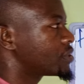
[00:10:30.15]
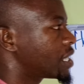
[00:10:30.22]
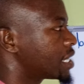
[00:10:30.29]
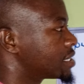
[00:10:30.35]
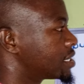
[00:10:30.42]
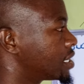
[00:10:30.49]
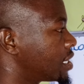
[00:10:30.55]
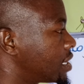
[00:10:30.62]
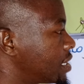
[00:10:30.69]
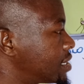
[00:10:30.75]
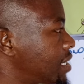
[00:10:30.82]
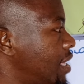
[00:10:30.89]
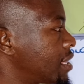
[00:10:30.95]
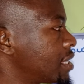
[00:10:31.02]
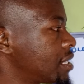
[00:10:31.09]
you guys, hey, these
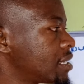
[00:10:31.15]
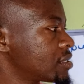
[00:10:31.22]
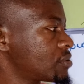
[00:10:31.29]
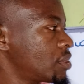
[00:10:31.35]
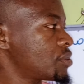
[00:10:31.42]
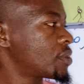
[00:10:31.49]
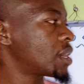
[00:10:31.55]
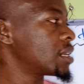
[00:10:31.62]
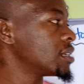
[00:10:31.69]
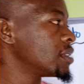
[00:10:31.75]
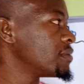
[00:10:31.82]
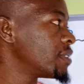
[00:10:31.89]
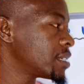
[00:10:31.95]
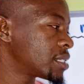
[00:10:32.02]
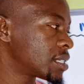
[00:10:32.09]
are the areas where you can
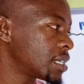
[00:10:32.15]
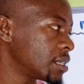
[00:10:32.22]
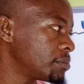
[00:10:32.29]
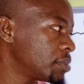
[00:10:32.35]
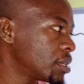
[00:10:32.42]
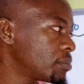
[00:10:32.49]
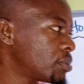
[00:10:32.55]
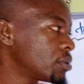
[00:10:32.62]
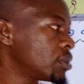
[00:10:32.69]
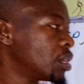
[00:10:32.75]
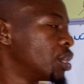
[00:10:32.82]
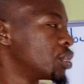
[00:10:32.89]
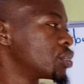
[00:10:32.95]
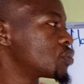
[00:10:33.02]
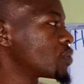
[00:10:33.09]
invest and be able
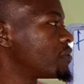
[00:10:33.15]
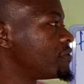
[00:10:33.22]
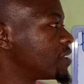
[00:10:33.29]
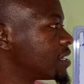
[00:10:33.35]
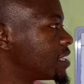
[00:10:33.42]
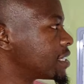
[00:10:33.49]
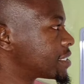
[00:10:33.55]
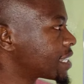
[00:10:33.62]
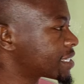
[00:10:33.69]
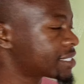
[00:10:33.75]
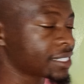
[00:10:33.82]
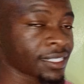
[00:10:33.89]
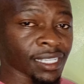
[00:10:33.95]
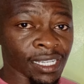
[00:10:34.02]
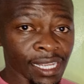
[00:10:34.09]
to evade the
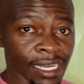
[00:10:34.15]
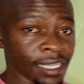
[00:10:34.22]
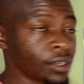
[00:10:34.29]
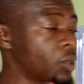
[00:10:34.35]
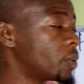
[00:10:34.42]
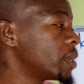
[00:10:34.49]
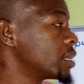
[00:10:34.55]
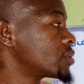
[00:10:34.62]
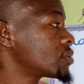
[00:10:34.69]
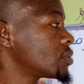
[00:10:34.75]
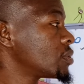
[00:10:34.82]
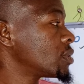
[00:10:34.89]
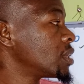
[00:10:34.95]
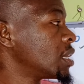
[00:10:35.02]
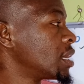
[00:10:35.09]
taxes in a legal way.
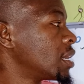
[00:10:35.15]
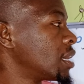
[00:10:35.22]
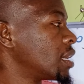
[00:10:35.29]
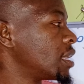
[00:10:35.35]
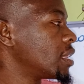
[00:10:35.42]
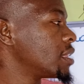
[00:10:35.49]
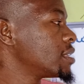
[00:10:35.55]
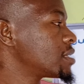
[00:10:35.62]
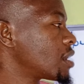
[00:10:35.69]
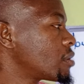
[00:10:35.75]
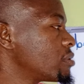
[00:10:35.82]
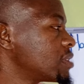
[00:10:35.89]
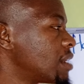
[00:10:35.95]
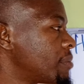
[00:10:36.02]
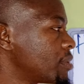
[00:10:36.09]
So this is a
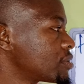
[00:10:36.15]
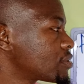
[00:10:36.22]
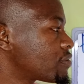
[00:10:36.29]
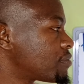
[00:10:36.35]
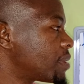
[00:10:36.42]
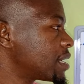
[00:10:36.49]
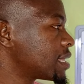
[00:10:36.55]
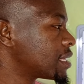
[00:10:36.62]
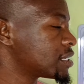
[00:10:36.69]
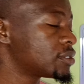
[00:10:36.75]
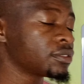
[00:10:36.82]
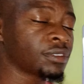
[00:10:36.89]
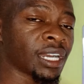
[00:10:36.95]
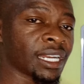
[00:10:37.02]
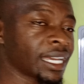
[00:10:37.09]
good amount of money that
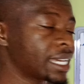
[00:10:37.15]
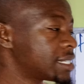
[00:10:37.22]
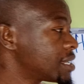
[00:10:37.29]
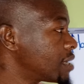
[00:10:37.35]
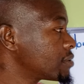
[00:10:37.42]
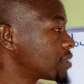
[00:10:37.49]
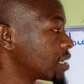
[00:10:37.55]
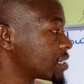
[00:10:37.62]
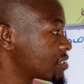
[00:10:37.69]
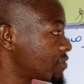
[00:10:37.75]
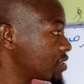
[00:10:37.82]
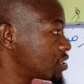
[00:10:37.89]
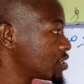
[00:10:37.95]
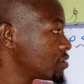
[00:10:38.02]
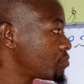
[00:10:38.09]
you can get out there,
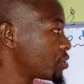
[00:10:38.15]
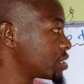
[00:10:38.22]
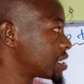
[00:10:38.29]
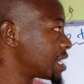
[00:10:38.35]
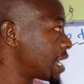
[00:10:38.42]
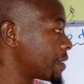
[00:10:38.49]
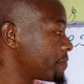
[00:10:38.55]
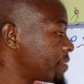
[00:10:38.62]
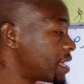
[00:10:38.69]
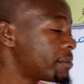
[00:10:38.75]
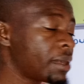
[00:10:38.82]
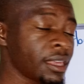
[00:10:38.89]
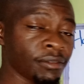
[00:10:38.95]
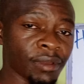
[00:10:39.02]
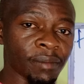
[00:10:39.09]
17.9. And
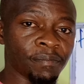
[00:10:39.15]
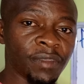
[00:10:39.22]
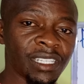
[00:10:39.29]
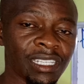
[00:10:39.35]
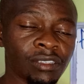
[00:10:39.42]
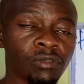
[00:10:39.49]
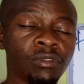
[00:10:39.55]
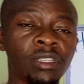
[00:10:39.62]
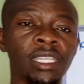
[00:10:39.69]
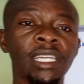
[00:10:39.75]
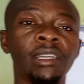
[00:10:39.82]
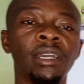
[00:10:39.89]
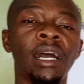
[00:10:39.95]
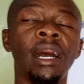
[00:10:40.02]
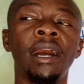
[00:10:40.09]
by the way, this is good
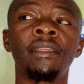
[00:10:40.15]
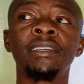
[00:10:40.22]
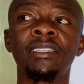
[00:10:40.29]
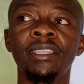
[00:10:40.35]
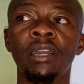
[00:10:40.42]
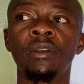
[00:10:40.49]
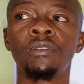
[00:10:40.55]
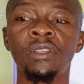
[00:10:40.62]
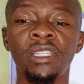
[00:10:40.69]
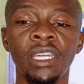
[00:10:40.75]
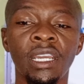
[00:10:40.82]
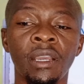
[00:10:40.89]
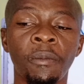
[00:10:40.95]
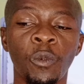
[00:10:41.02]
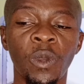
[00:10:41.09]
thing. This is a good
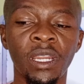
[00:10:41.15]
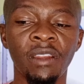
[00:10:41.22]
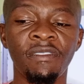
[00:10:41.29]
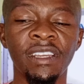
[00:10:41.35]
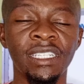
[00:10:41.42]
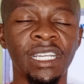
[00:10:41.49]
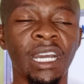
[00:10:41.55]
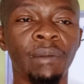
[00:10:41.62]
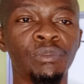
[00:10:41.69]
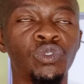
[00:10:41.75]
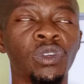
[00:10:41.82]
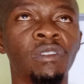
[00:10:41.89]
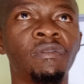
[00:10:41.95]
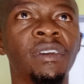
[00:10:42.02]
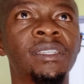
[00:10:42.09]
thing whenever it comes to
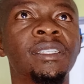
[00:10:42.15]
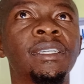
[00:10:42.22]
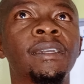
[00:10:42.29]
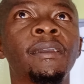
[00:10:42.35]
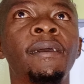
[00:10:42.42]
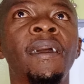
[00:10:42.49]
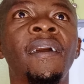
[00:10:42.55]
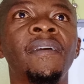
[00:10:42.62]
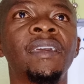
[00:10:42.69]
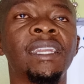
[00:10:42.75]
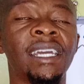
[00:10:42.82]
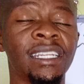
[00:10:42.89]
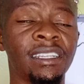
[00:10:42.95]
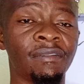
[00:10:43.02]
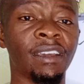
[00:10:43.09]
investing in
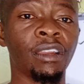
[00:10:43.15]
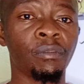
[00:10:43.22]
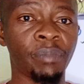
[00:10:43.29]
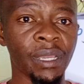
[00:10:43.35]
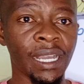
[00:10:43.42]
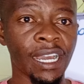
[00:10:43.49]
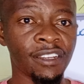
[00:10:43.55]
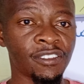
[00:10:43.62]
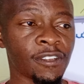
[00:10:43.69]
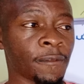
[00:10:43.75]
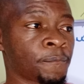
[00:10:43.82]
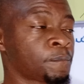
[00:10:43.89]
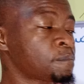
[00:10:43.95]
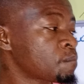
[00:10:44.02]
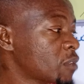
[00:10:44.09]
a developing country.
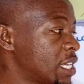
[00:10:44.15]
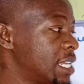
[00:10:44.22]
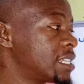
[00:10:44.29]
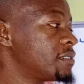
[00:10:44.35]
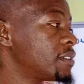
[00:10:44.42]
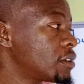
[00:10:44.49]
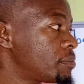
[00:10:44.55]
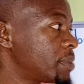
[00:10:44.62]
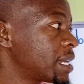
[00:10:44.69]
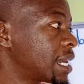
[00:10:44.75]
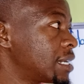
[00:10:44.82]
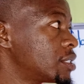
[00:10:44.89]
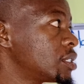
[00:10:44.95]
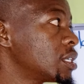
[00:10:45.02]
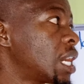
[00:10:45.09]
In a developing
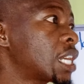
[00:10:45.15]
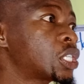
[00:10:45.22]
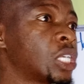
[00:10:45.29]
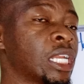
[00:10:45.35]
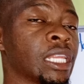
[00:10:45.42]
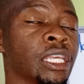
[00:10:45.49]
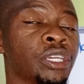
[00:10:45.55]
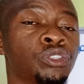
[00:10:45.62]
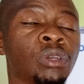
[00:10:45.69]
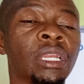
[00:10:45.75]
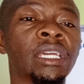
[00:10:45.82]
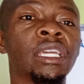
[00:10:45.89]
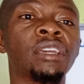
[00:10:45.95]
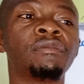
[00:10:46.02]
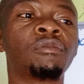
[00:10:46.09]
country, actually, they
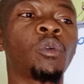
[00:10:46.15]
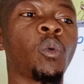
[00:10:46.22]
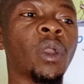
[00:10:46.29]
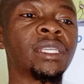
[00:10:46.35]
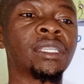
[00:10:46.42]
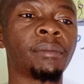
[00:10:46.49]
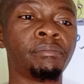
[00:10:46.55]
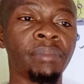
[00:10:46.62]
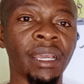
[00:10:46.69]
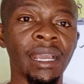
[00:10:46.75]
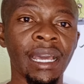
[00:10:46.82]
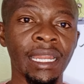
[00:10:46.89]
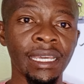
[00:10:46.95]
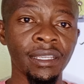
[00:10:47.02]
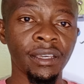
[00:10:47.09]
usually give quite a
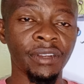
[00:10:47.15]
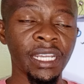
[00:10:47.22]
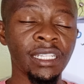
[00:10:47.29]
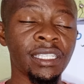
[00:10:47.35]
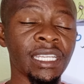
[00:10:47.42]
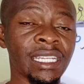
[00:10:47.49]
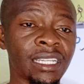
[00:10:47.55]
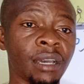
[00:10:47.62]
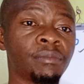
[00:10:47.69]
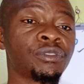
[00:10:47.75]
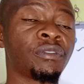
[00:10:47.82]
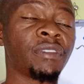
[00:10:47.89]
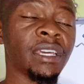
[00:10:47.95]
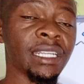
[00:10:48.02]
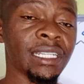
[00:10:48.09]
bigger rates in terms
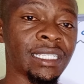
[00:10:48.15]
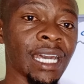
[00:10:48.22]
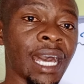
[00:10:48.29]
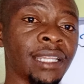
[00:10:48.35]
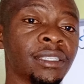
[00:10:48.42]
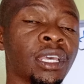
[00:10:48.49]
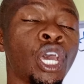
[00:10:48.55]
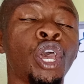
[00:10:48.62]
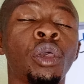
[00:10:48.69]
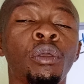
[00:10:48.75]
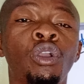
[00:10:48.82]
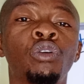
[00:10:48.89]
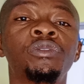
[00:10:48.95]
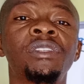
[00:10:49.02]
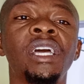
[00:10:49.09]
of the returns,
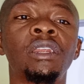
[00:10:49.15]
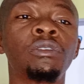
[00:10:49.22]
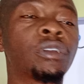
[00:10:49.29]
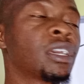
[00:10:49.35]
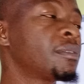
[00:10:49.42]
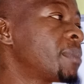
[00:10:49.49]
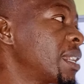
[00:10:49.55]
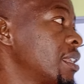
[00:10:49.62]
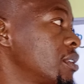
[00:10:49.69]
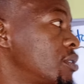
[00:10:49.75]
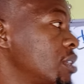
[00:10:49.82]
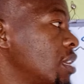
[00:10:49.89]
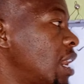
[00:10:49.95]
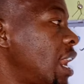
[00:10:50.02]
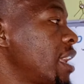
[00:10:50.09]
because they're looking money.
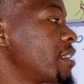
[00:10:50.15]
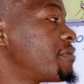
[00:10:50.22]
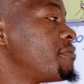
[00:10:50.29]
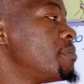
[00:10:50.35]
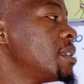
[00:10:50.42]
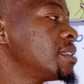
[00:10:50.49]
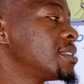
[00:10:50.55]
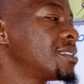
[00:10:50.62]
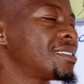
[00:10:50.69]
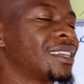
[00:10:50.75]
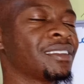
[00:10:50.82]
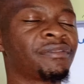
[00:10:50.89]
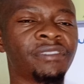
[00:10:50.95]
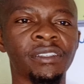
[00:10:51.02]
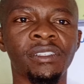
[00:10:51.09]
See, IFBs is an
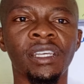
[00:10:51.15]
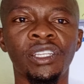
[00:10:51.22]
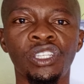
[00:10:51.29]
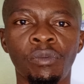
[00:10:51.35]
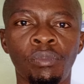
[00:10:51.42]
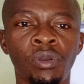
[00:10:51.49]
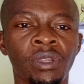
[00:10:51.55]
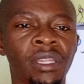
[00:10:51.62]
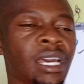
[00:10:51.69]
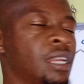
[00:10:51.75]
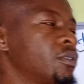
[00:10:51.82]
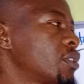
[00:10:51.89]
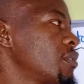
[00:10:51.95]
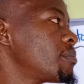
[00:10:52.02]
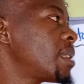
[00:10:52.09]
infrastructure bond. They're
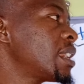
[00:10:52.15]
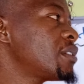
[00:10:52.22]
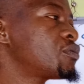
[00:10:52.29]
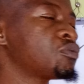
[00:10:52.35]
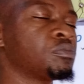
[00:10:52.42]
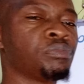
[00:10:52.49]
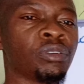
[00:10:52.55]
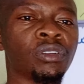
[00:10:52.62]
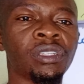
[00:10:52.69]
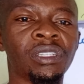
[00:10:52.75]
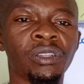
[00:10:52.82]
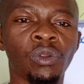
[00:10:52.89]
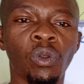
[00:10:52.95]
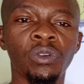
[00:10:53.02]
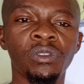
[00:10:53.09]
looking money to build
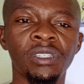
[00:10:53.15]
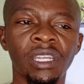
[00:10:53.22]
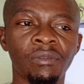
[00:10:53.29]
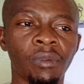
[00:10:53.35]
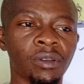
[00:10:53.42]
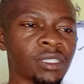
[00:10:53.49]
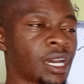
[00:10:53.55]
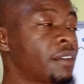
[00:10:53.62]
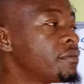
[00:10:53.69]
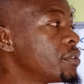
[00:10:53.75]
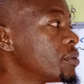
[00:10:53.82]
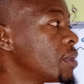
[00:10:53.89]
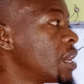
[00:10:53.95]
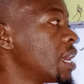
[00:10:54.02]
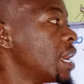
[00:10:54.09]
roads and what have
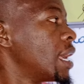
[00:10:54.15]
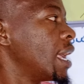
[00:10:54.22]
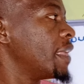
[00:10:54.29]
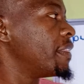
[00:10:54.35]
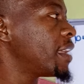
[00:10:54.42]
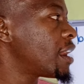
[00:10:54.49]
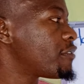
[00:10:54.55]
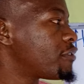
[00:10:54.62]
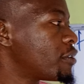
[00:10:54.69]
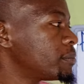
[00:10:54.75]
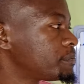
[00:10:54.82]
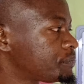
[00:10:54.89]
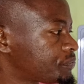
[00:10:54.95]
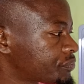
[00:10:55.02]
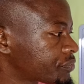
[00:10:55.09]
you. And therefore,